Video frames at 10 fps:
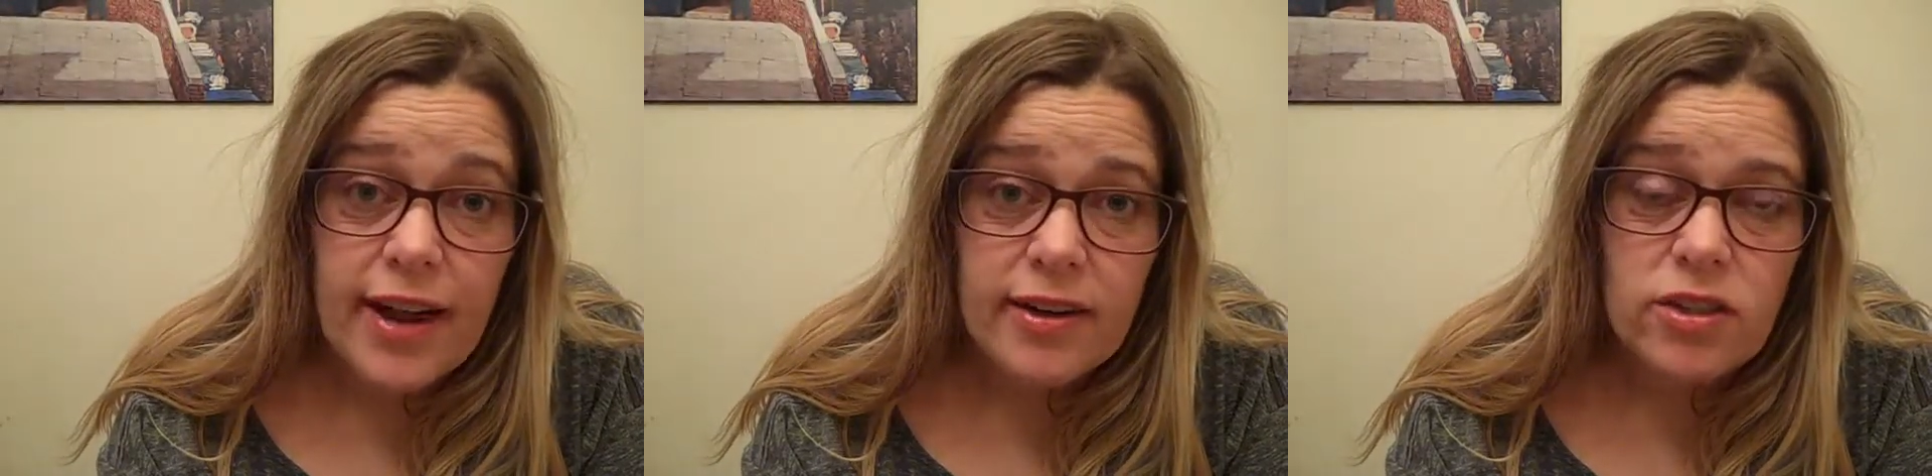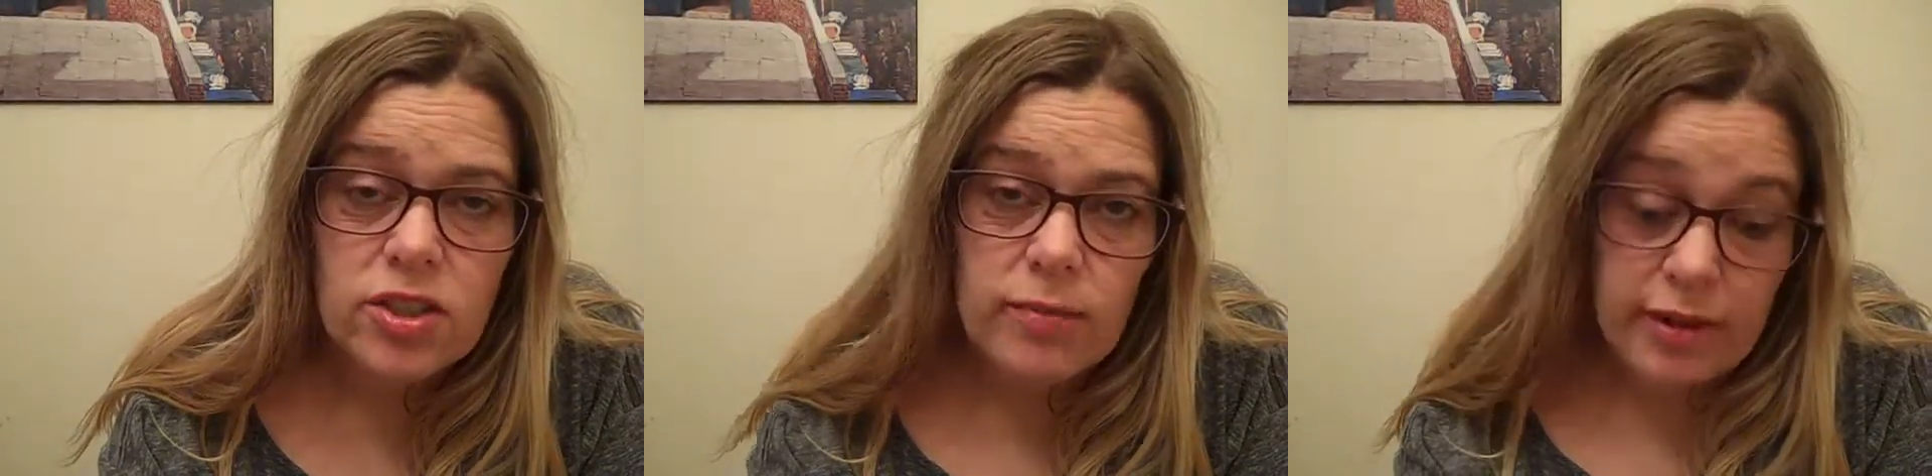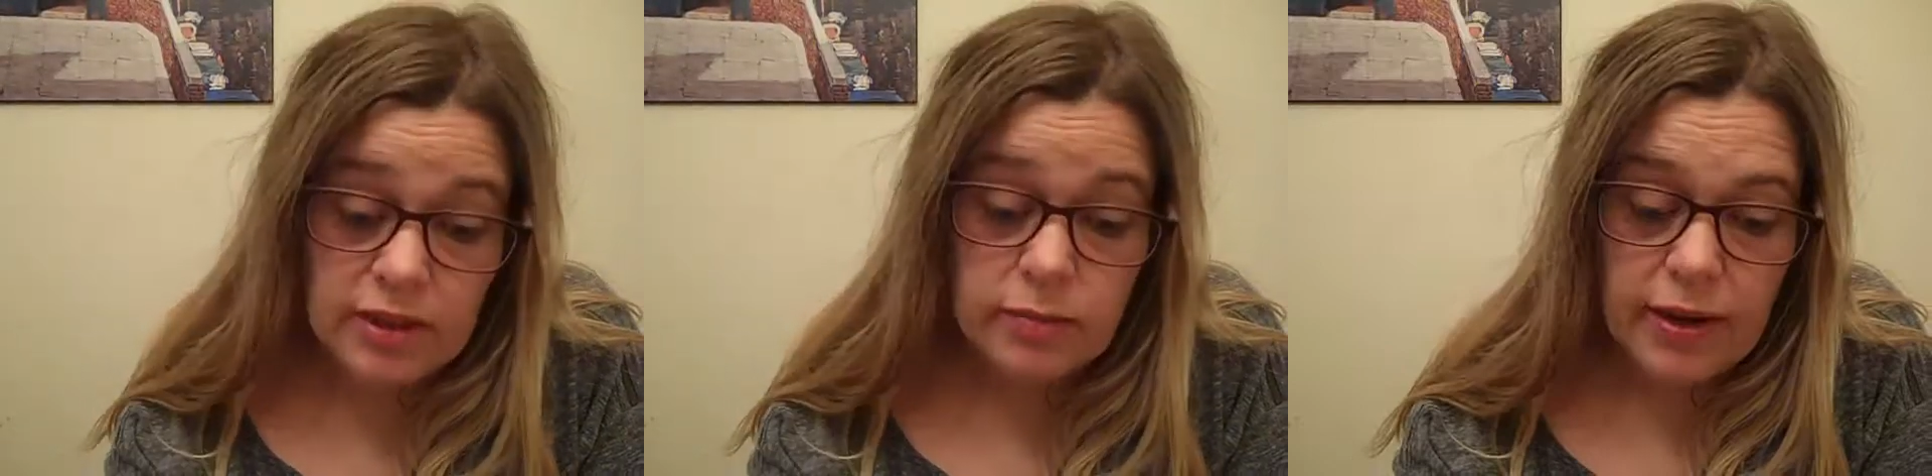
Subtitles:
energy mints